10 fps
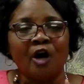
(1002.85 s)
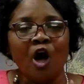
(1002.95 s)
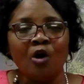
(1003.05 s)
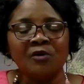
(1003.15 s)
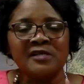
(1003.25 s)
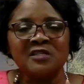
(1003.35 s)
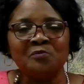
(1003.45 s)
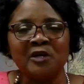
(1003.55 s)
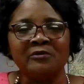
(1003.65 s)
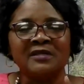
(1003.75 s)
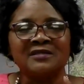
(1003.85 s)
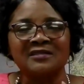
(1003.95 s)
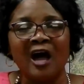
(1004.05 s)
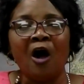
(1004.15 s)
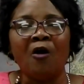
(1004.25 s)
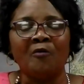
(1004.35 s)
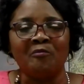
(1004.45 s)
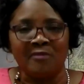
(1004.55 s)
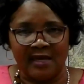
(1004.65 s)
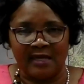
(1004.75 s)
Holy Spirit taught
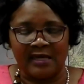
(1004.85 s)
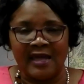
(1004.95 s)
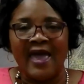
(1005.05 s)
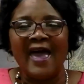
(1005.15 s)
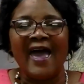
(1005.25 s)
me